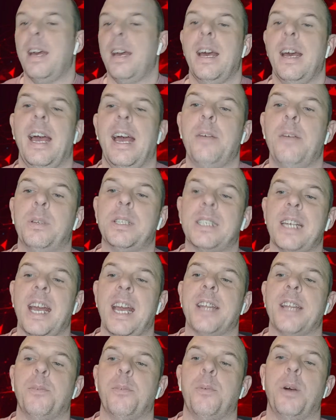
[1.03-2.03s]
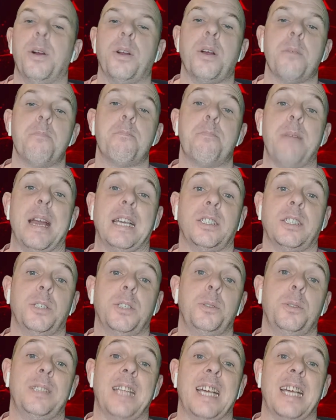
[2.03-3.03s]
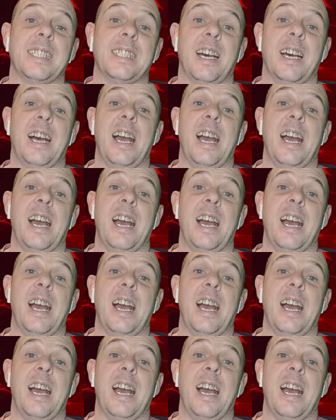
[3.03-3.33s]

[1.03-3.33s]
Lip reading: Hey, what's going on? Welcome back to Dazza,